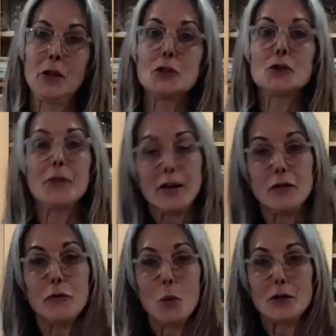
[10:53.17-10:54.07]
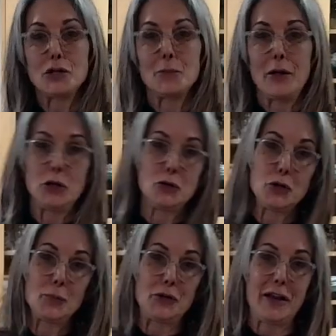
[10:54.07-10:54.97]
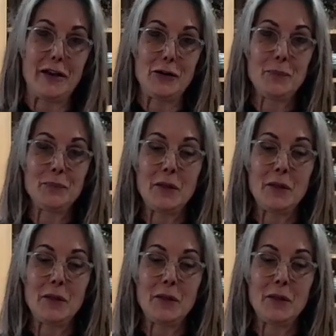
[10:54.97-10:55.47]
So thank you for watching my YouTube channel.